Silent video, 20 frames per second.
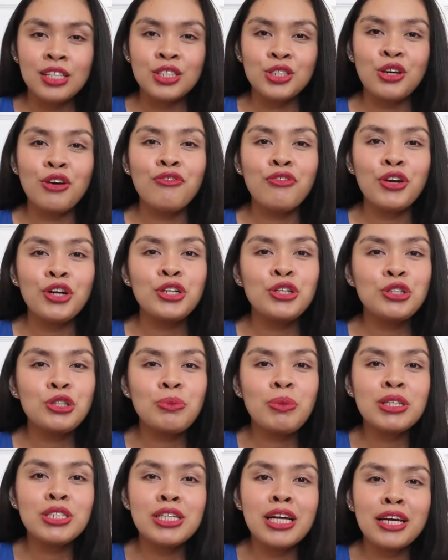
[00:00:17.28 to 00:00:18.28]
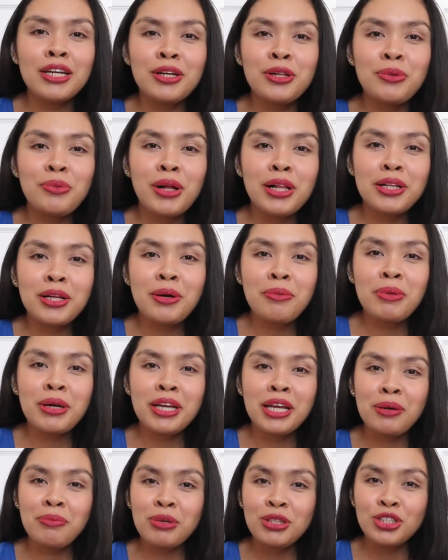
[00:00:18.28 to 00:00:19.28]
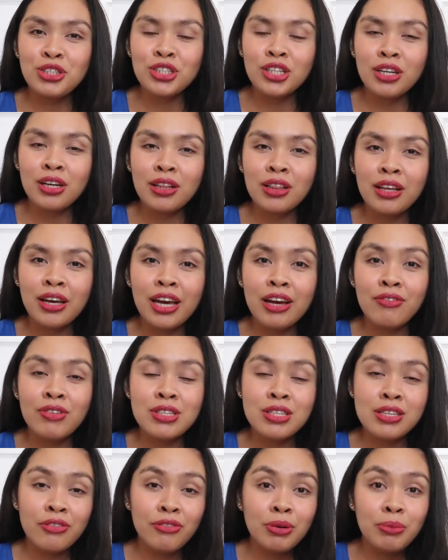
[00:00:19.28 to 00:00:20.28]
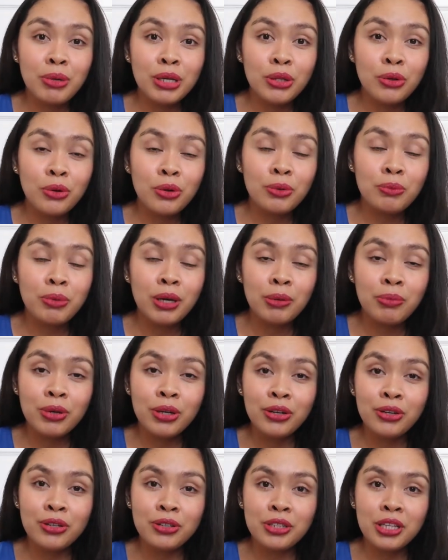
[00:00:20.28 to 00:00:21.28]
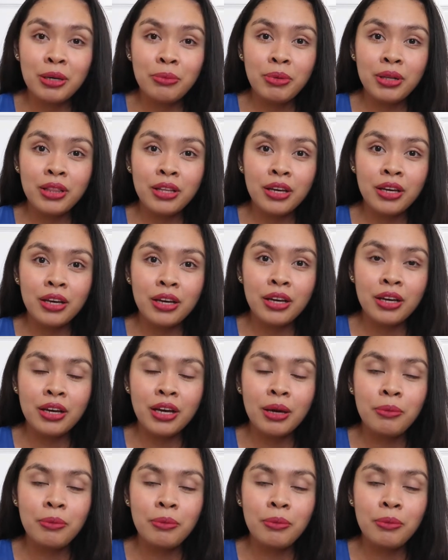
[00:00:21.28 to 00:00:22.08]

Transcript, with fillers: So if you're new to my channel, welcome. My name is Jill. I have a 7-month-old baby girl named Alaiya.